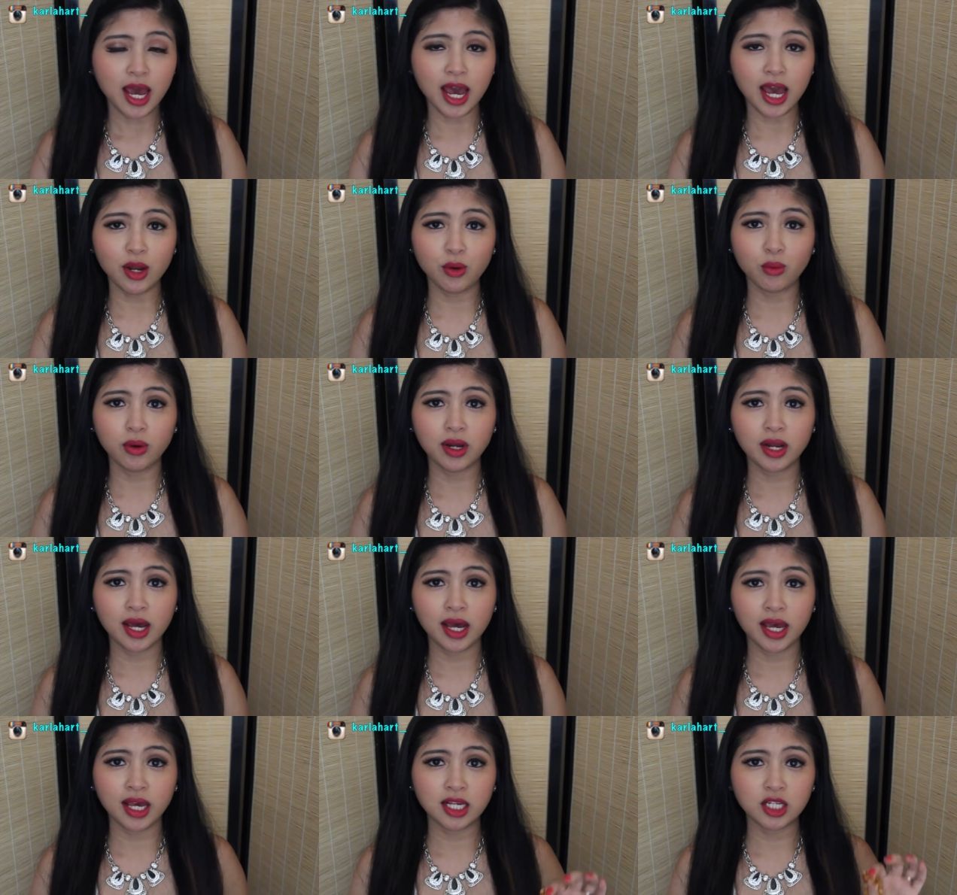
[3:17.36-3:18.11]
and
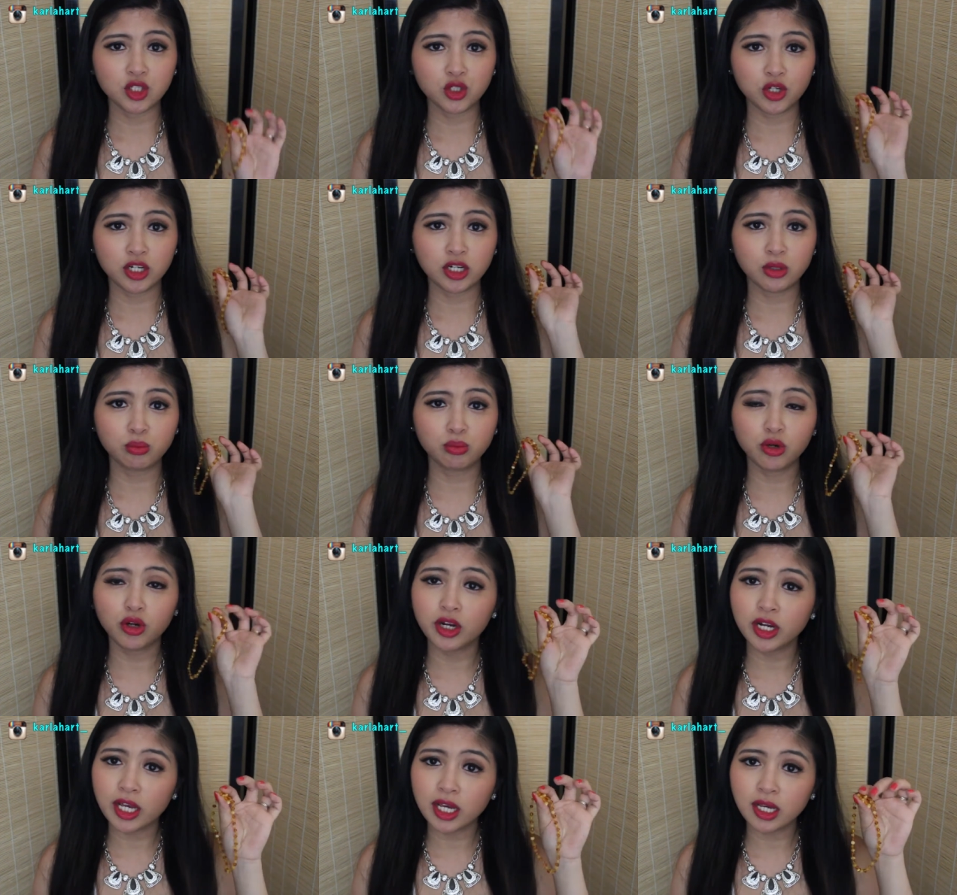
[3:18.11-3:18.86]
when I started
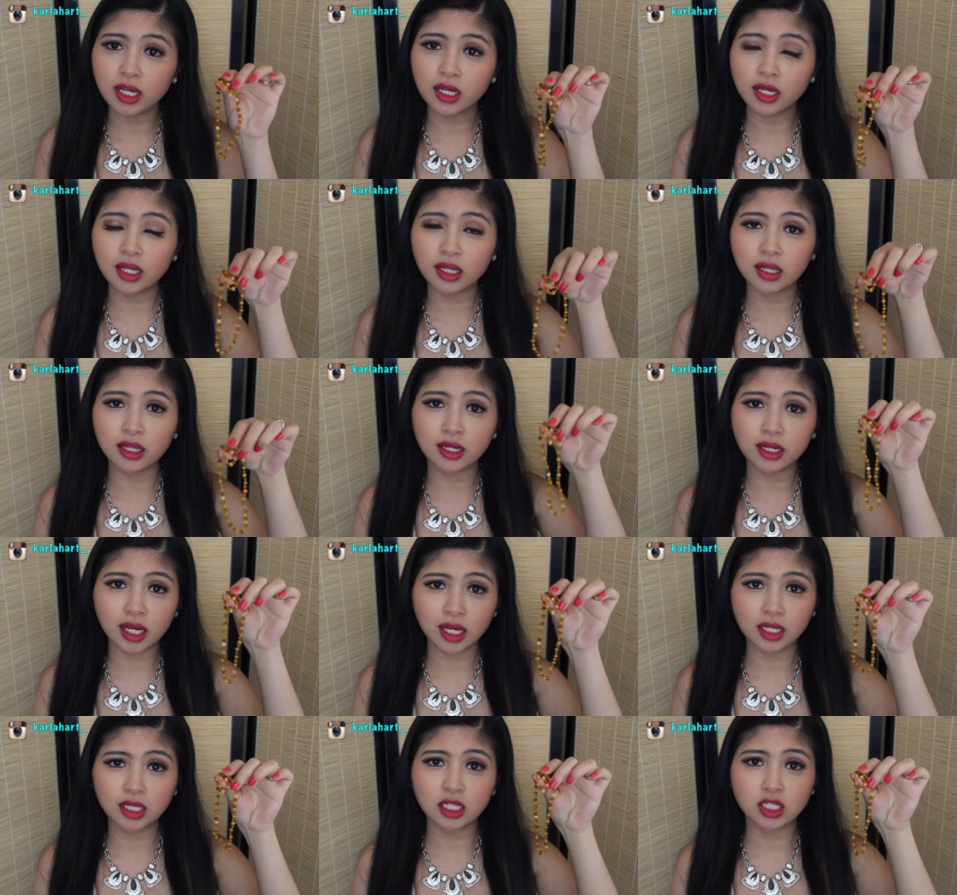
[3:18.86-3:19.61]
putting the
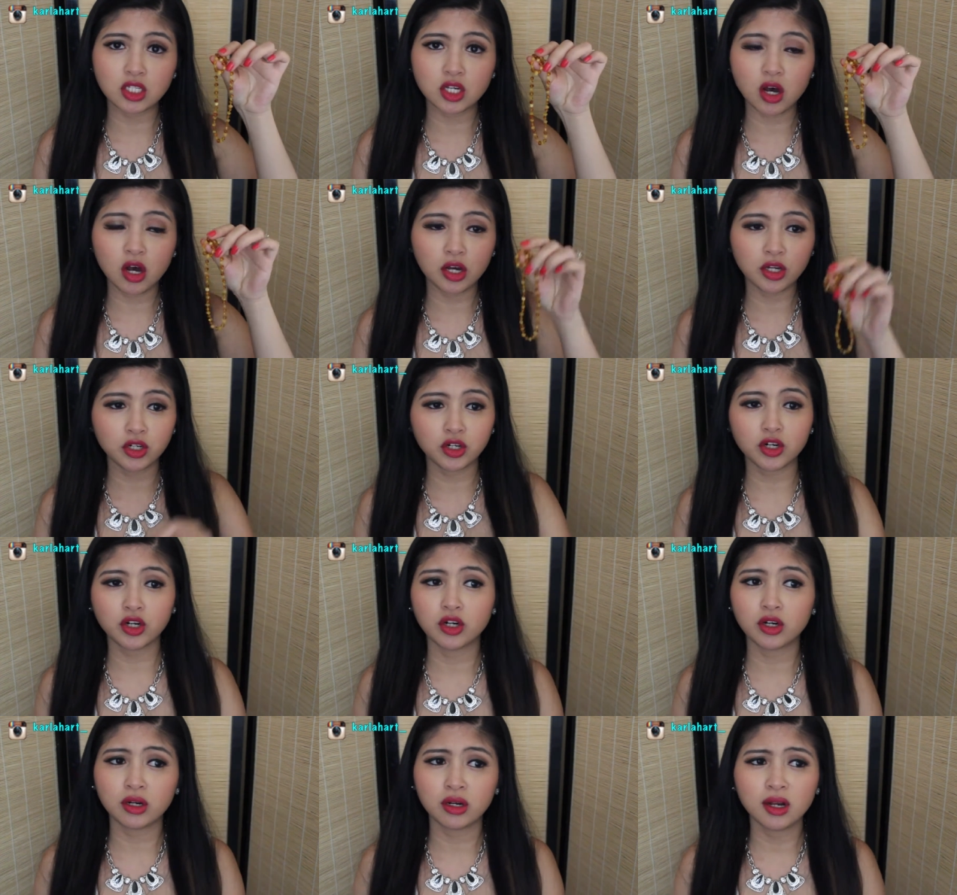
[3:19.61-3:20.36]
necklace on
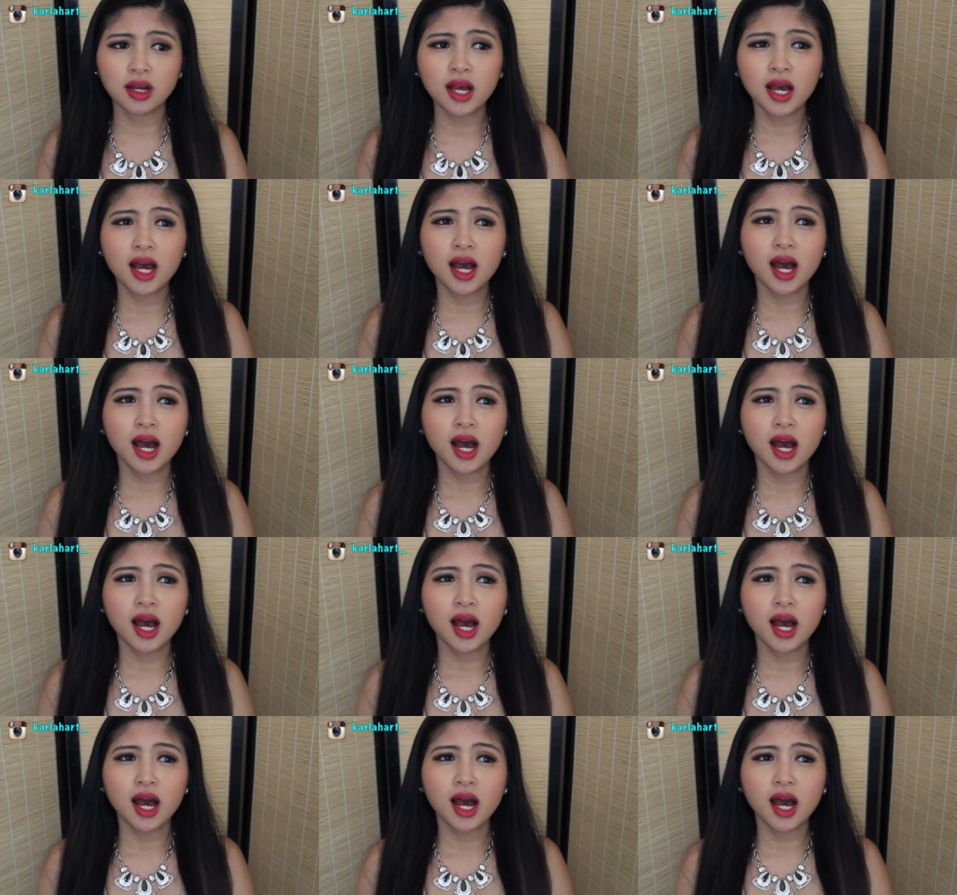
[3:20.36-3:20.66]
her,